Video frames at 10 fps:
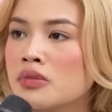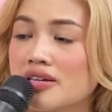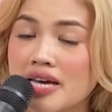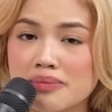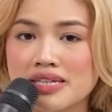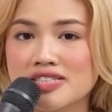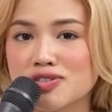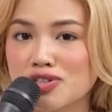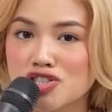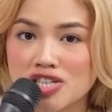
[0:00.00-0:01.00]
Her name
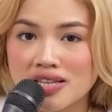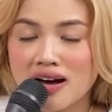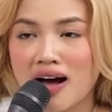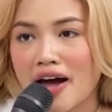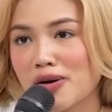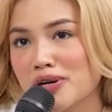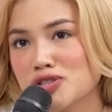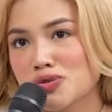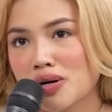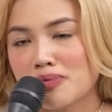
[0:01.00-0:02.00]
is Regina. I
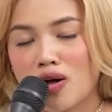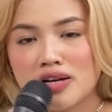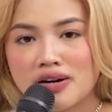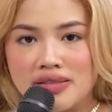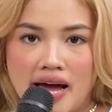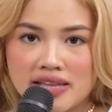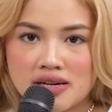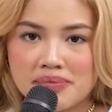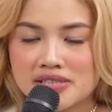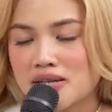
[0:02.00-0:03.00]
always grew up calling her
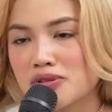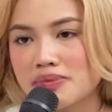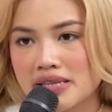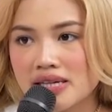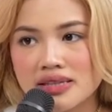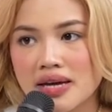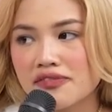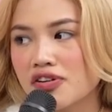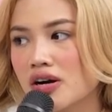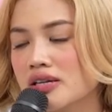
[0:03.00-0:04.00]
Nana because that was my
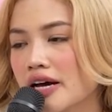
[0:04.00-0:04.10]
nickname for her.